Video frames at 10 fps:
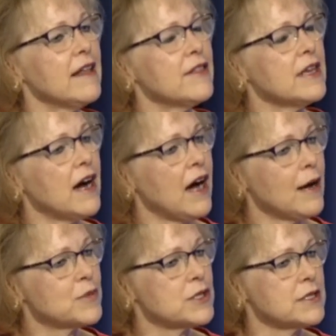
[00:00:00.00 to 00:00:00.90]
the
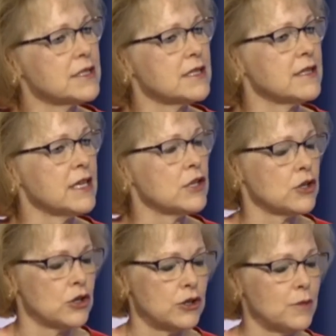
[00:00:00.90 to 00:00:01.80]
options that
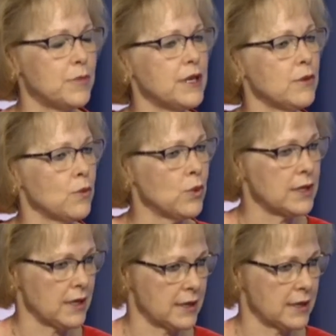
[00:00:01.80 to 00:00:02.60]
could be with